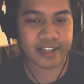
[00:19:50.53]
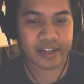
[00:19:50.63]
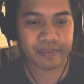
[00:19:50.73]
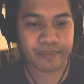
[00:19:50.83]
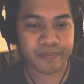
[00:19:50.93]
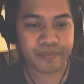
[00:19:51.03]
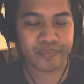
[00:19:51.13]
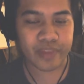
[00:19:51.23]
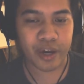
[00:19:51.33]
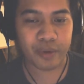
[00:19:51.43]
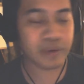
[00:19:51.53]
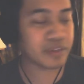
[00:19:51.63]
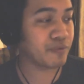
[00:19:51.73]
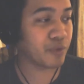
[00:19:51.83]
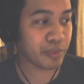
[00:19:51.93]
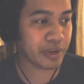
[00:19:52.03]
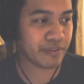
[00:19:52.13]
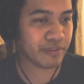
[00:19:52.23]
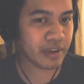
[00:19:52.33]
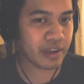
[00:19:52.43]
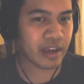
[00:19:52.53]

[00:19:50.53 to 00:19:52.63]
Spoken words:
I hope that was informative.